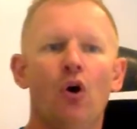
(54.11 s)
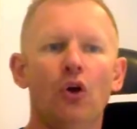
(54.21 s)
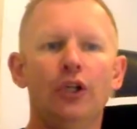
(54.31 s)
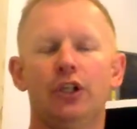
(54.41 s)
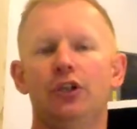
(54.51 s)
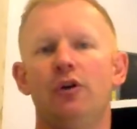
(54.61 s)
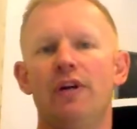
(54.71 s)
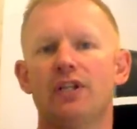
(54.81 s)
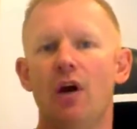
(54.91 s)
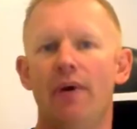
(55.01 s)
All you're going to do
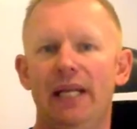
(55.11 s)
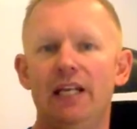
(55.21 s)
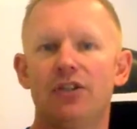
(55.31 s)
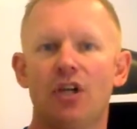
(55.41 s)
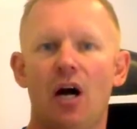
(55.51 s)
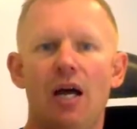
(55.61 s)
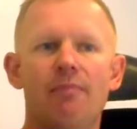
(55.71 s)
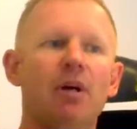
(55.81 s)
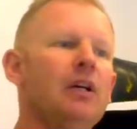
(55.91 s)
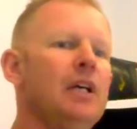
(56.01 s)
is go in each
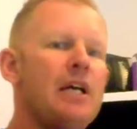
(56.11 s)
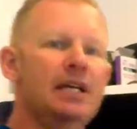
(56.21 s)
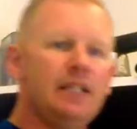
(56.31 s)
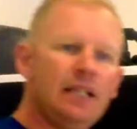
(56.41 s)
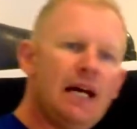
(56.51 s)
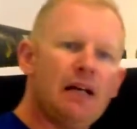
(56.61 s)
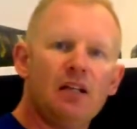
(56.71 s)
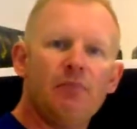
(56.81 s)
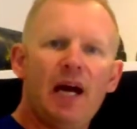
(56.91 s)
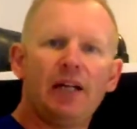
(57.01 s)
time, sit down
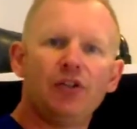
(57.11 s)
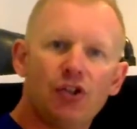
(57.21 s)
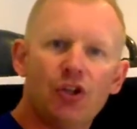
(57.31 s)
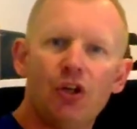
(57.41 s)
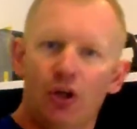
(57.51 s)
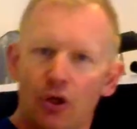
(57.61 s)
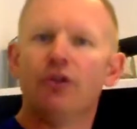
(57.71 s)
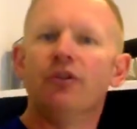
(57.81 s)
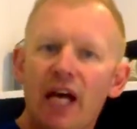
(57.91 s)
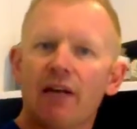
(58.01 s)
on the bench,
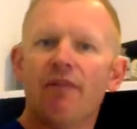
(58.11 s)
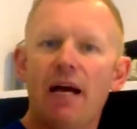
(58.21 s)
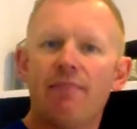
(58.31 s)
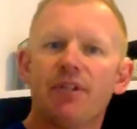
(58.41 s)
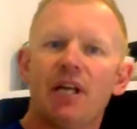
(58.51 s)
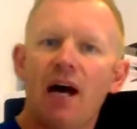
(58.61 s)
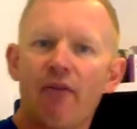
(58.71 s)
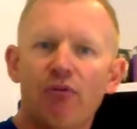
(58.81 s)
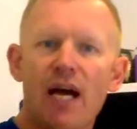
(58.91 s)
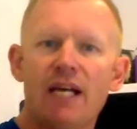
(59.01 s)
do 10 reps, have
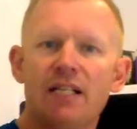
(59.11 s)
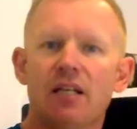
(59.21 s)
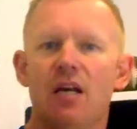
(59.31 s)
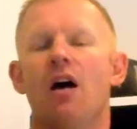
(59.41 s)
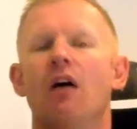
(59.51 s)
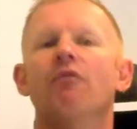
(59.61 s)
a rest, and